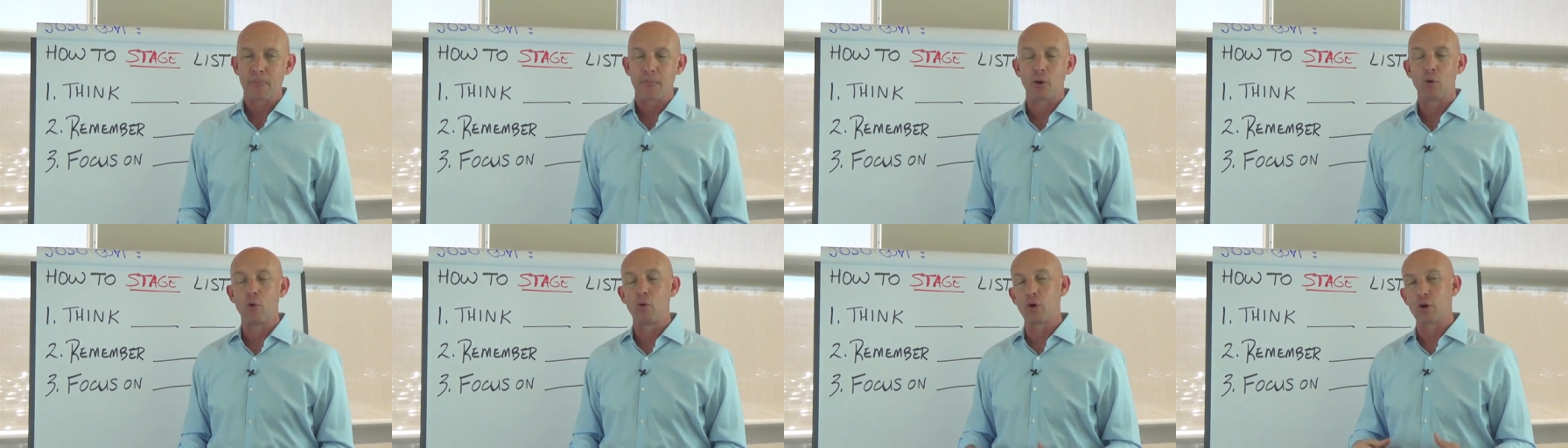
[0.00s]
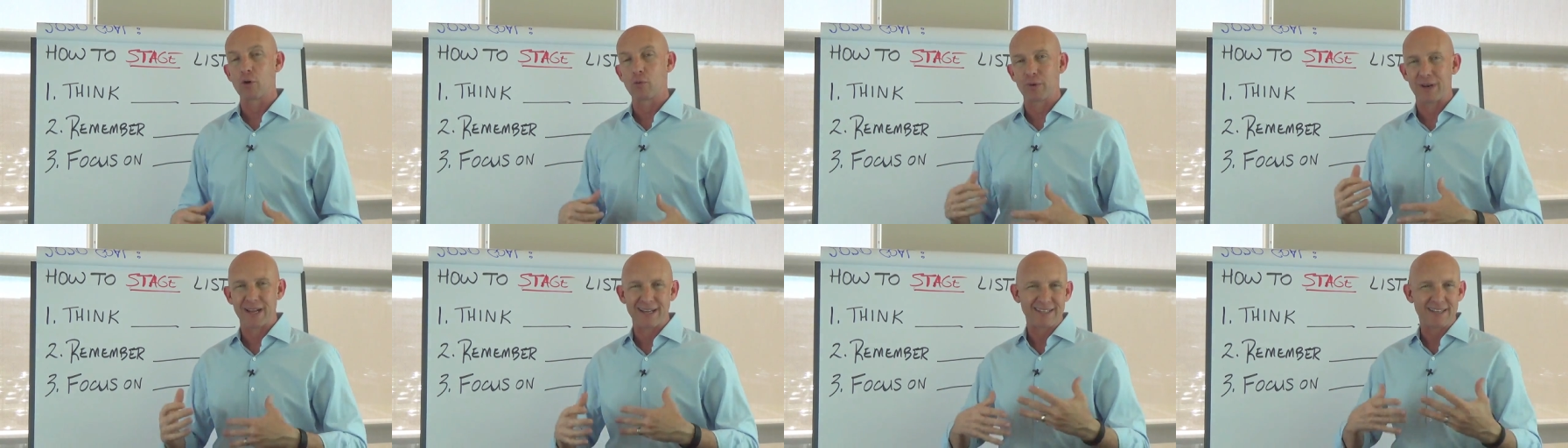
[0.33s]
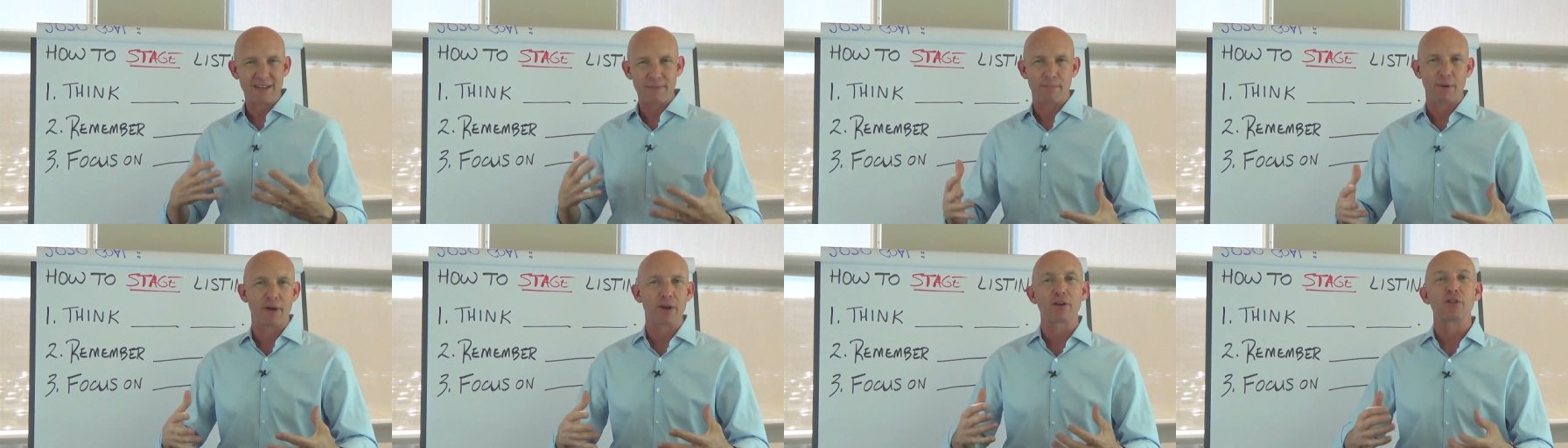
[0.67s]
or when I
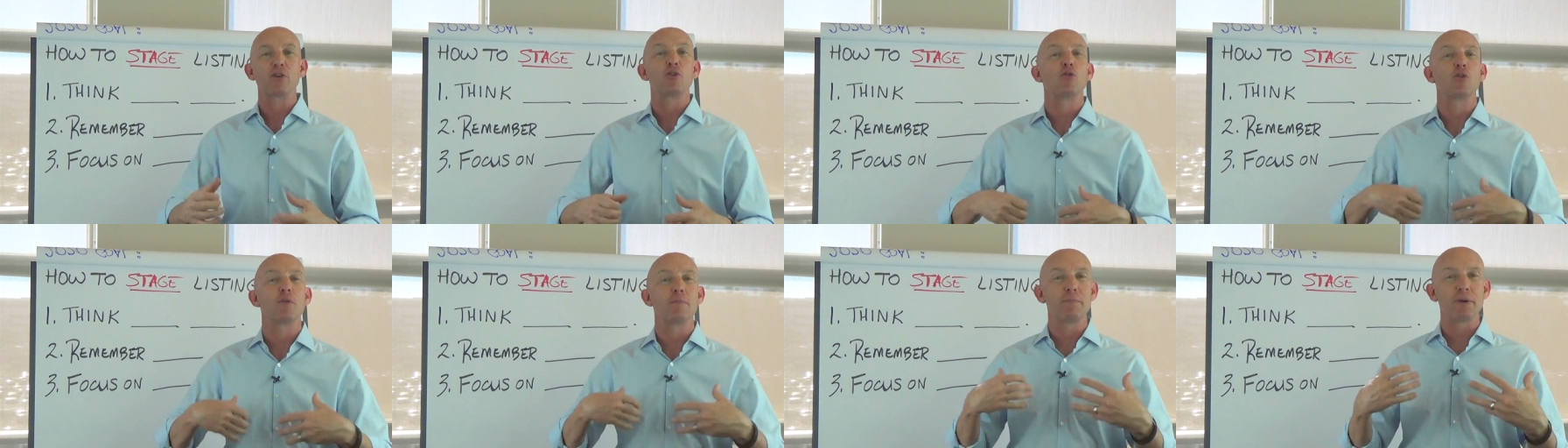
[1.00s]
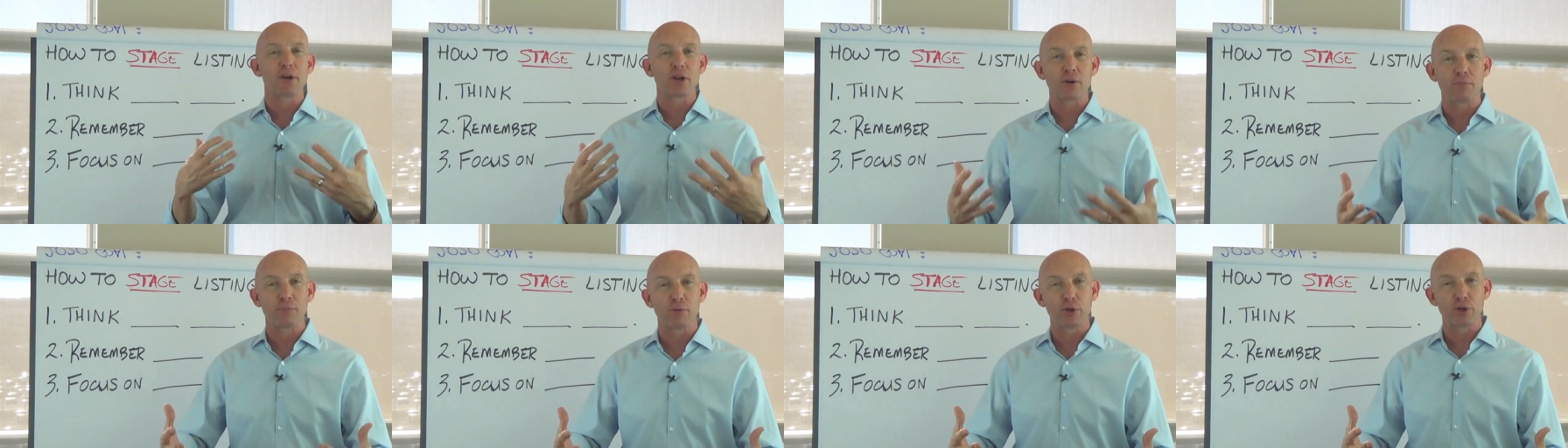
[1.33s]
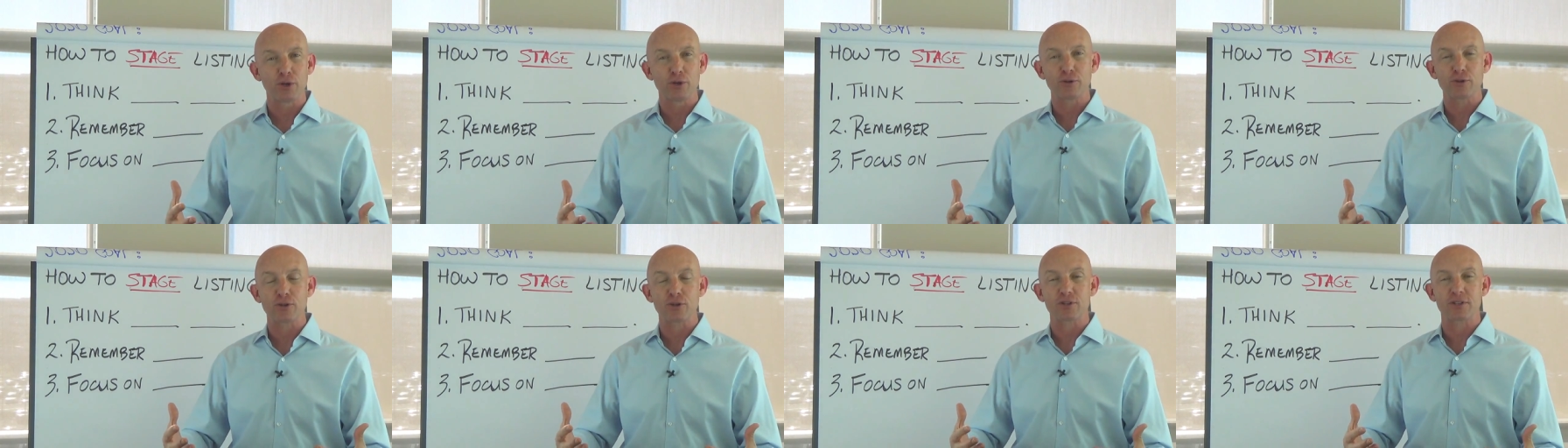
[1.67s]
say better, who were bigger
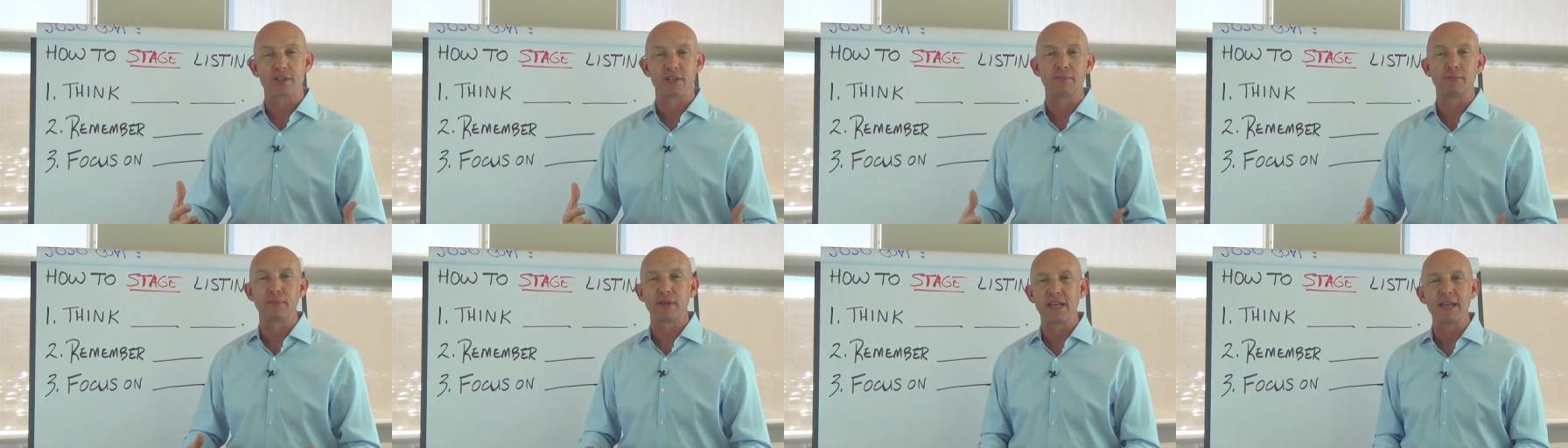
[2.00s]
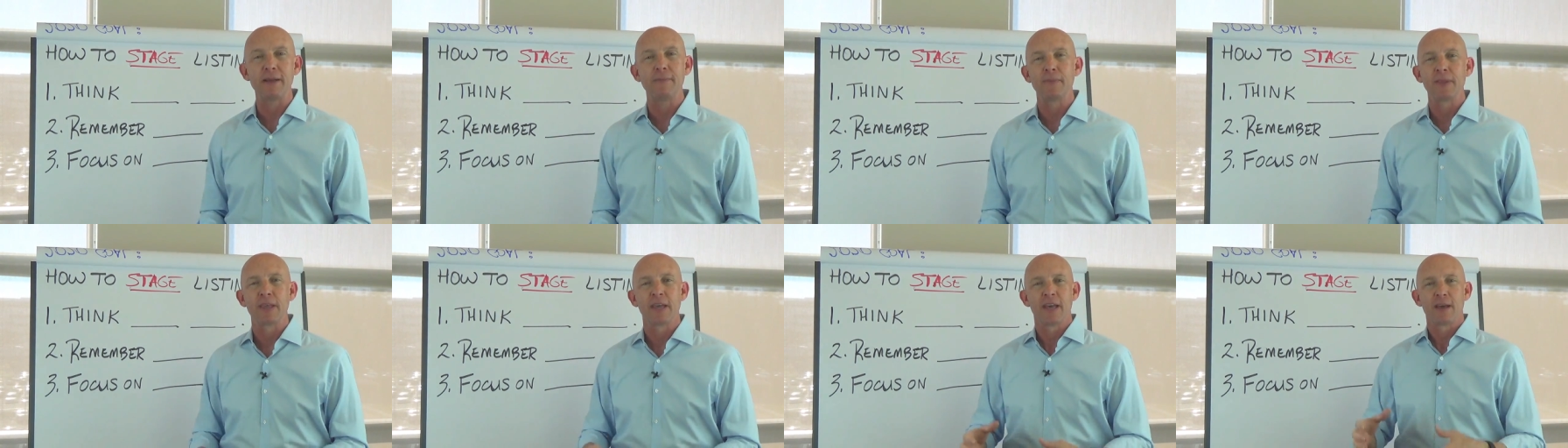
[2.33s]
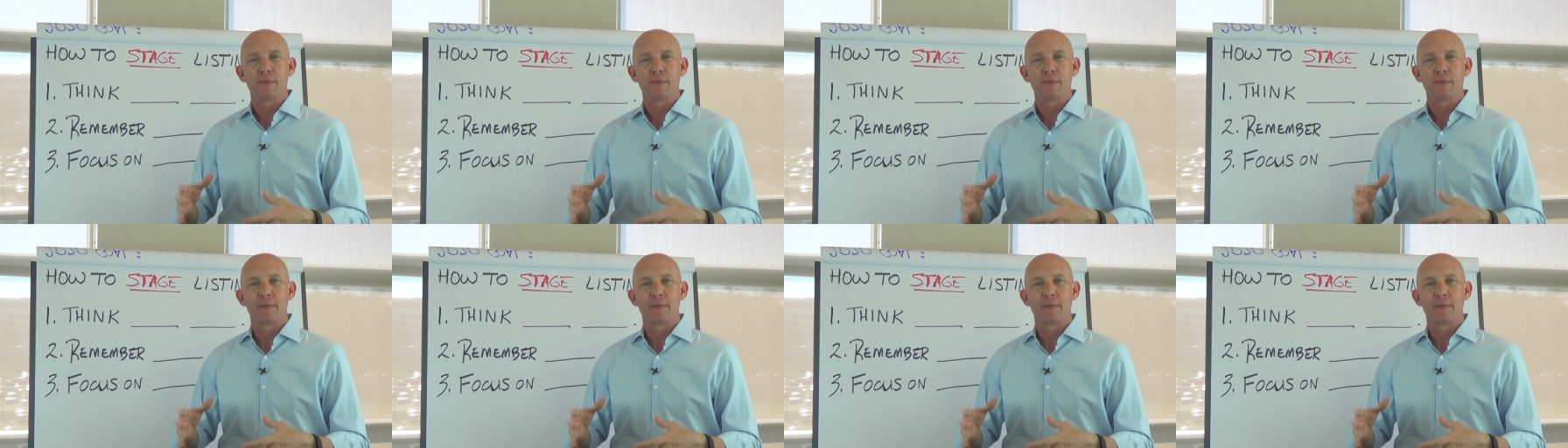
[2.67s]
producers than me,